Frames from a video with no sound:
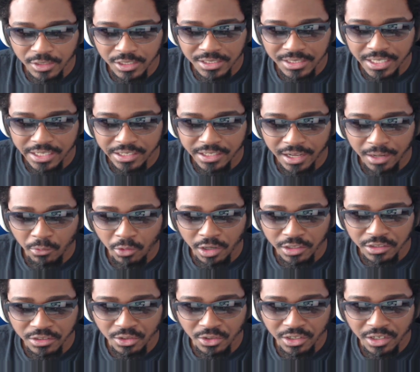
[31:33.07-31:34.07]
just saying I
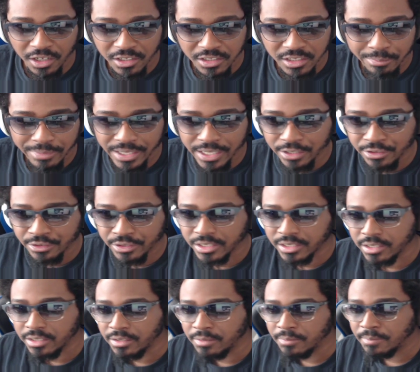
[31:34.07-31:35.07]
want Soyeon to be
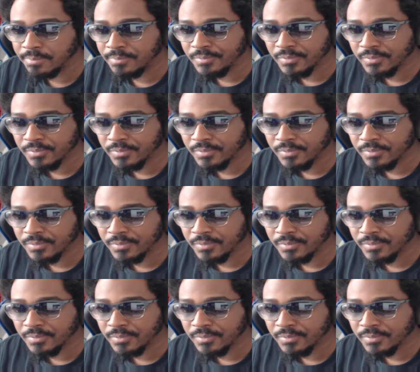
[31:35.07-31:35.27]
interested.